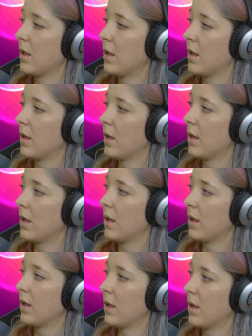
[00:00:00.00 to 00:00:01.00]

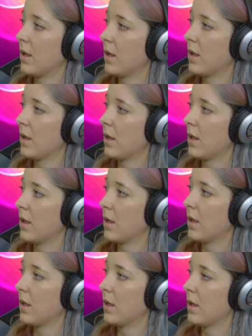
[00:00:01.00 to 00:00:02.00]

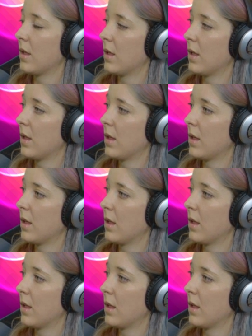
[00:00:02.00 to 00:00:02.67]
(silent)